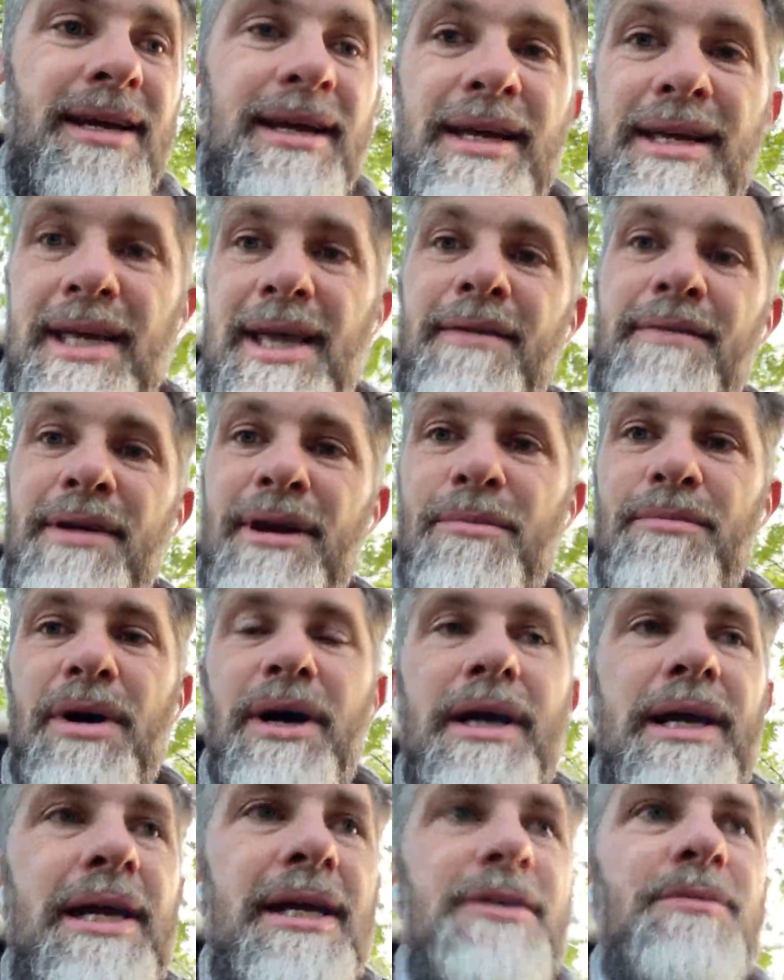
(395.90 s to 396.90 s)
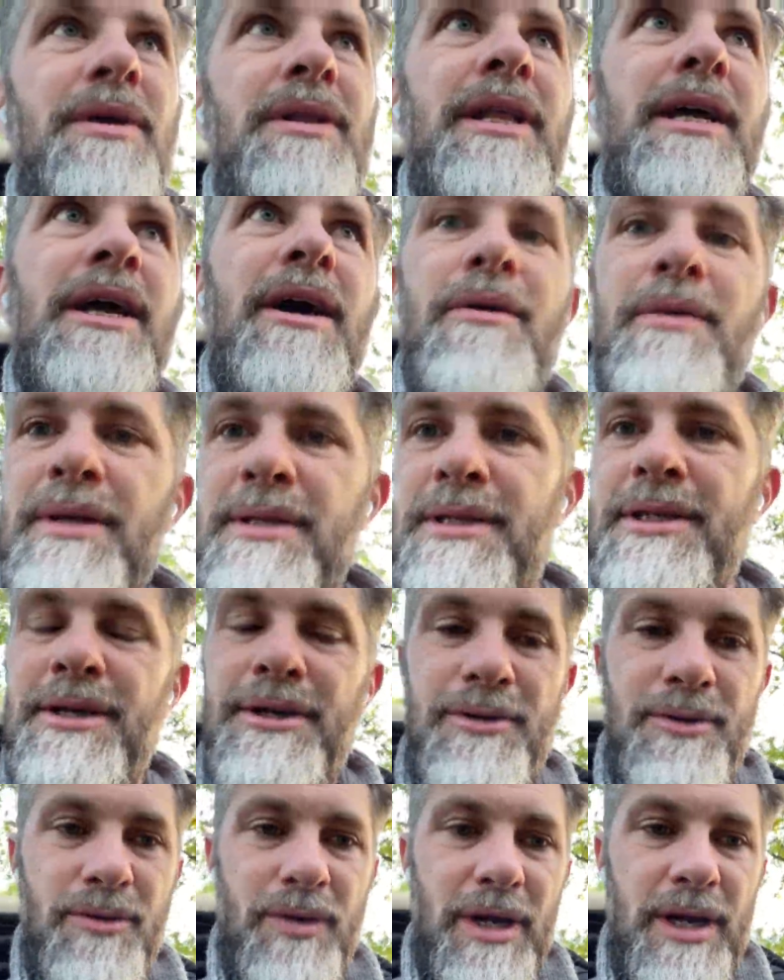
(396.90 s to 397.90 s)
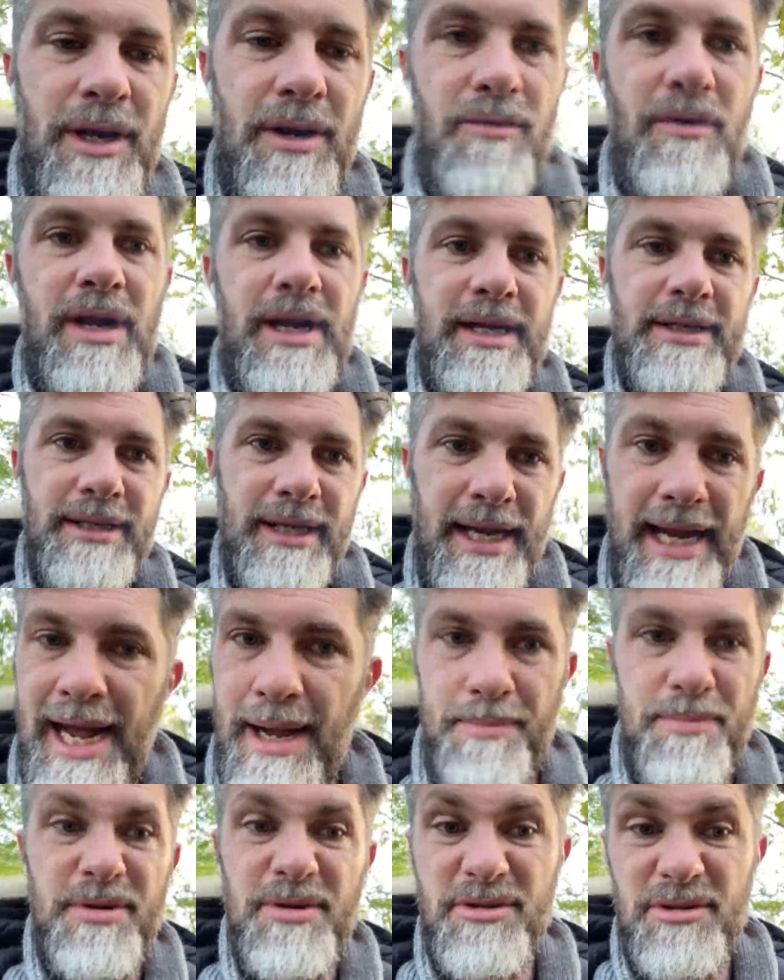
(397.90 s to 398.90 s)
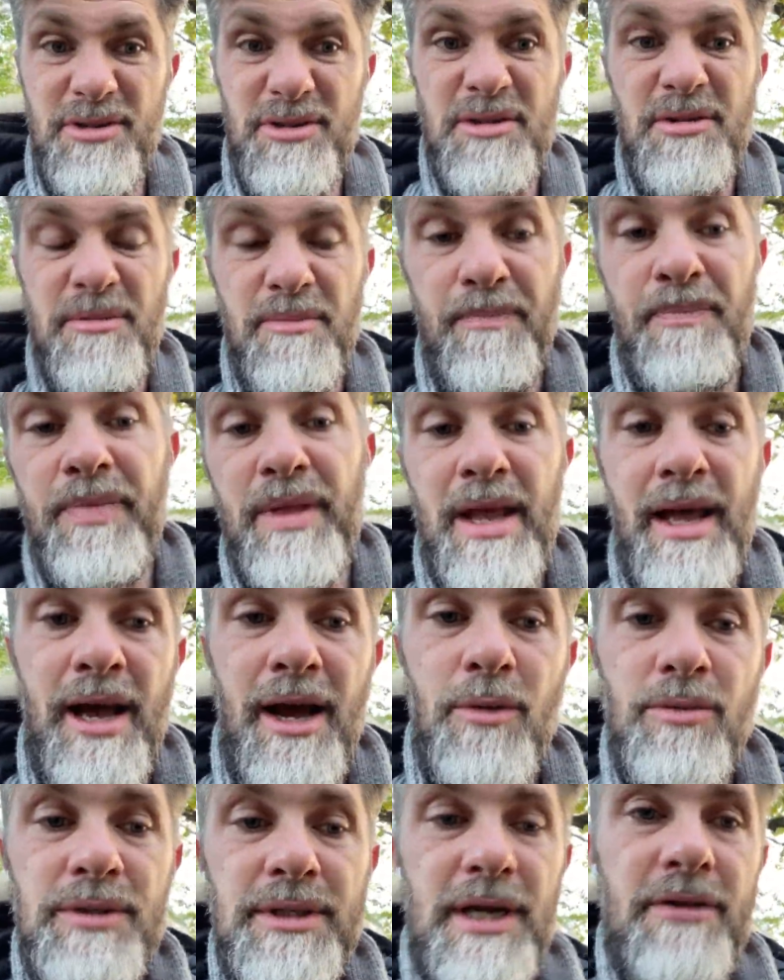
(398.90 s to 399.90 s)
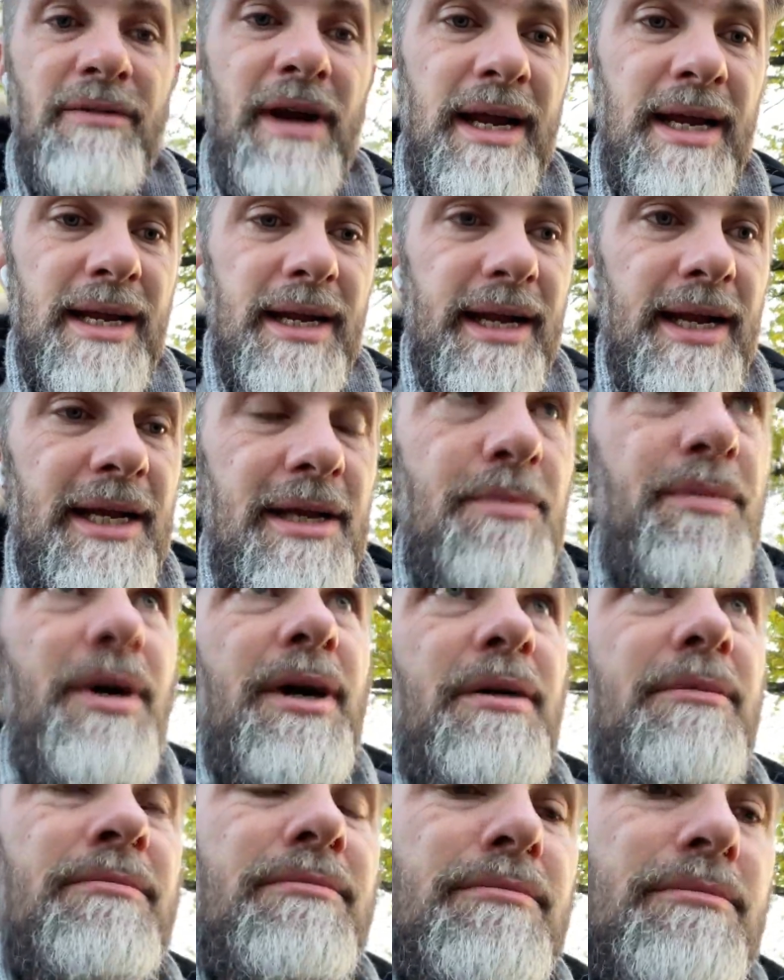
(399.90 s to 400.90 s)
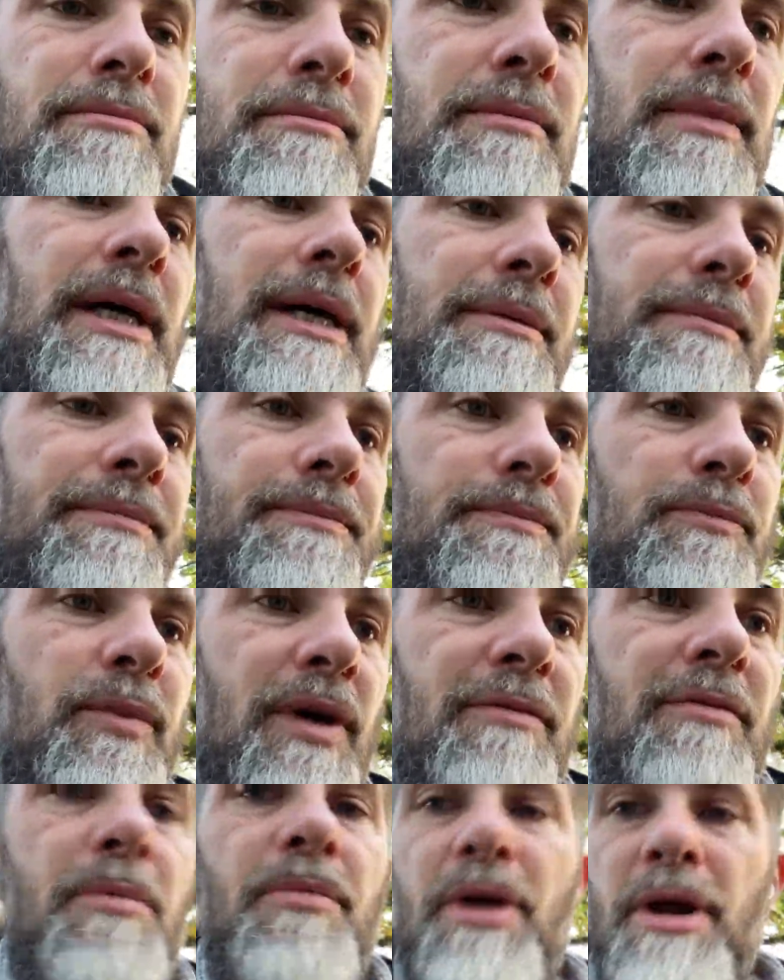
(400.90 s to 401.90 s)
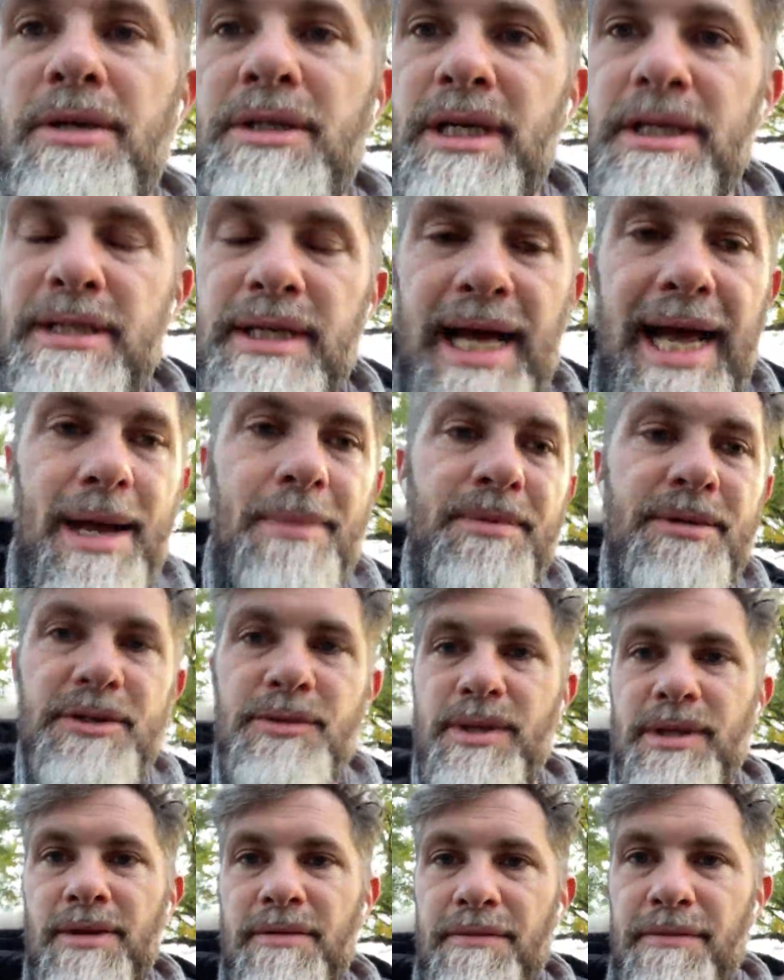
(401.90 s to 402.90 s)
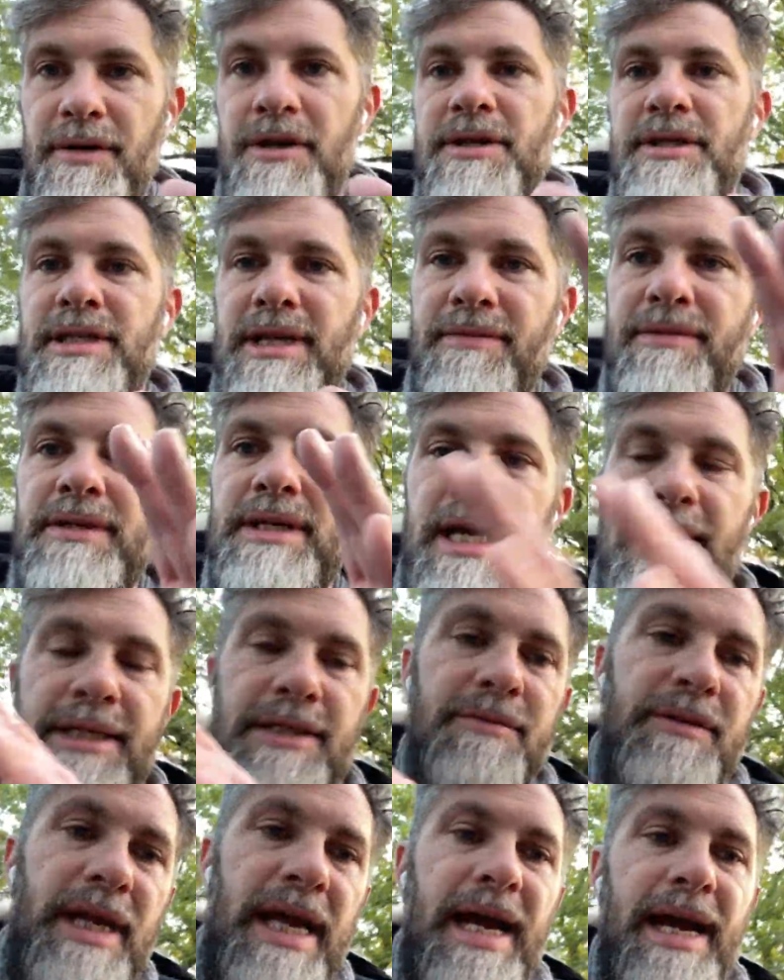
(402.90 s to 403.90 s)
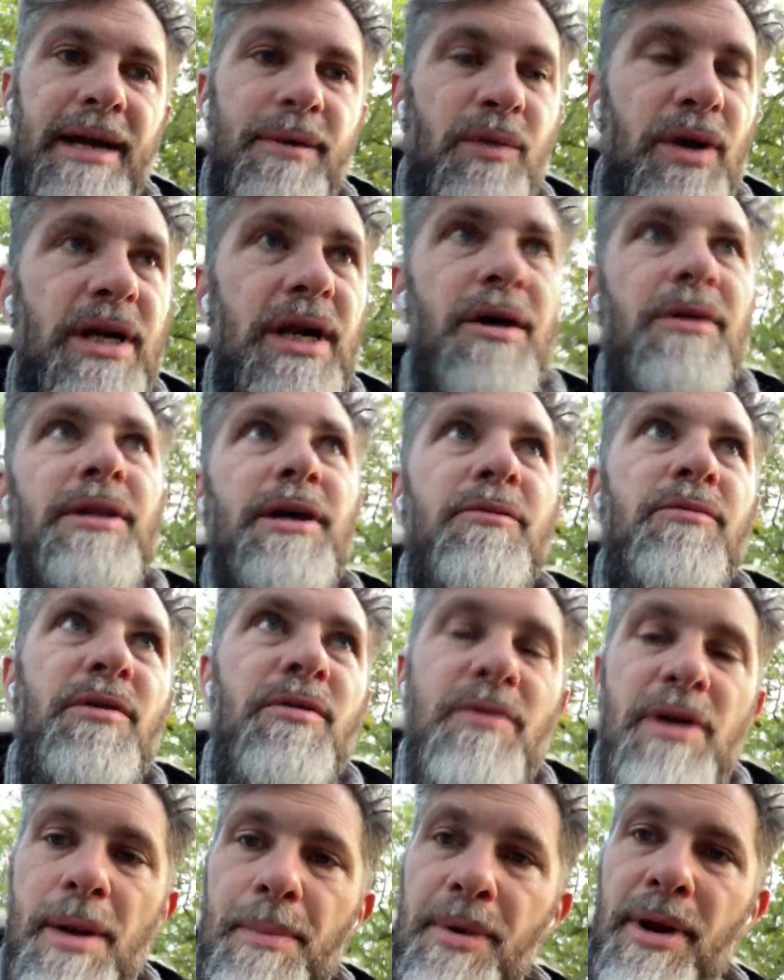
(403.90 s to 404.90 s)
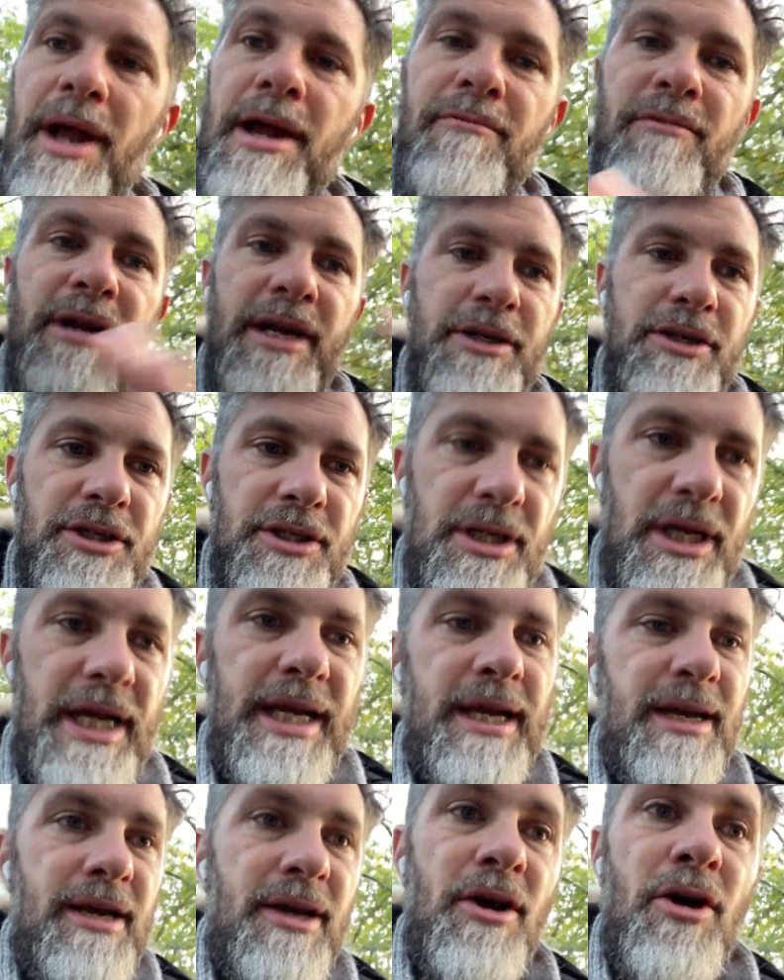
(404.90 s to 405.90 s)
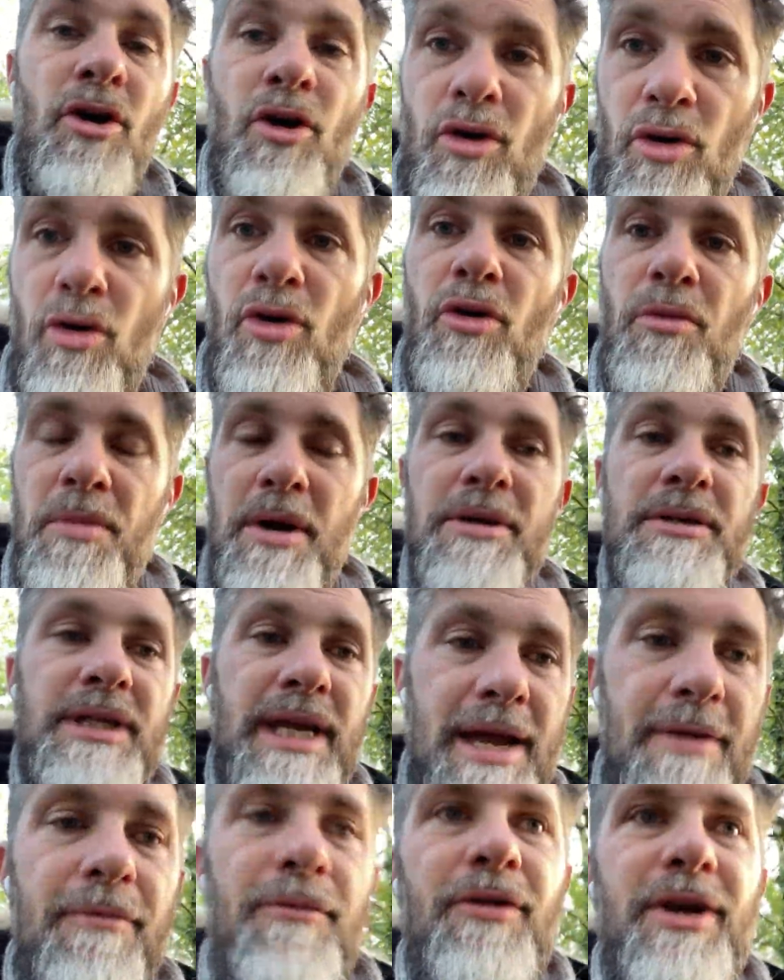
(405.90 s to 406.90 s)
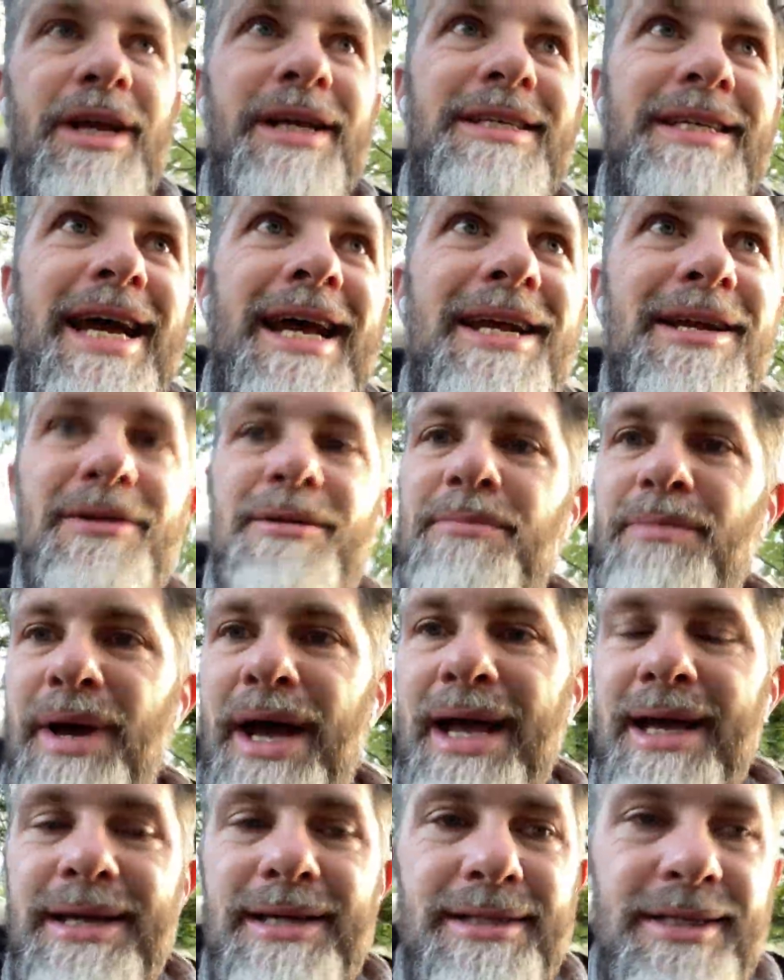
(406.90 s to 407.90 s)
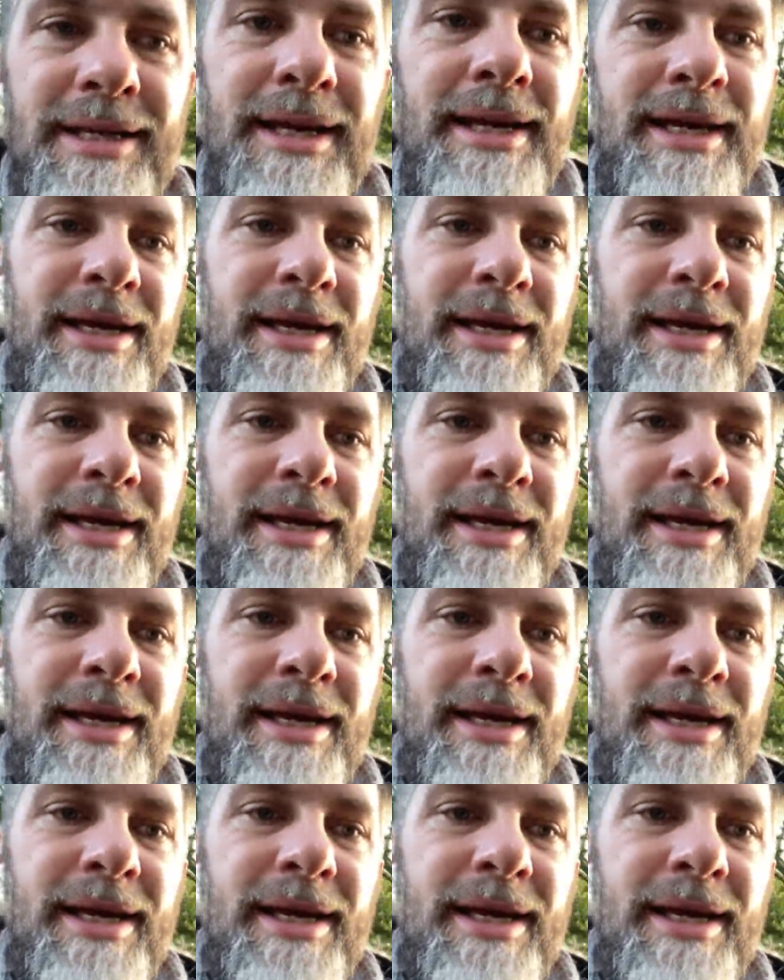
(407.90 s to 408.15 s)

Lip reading: giving them monkeys when they go into arrears. It happens, I wouldn't say regularly, but we have a process that happens within the first 7 days of debt. And we know that if we apply it religiously, almost every tenant pays.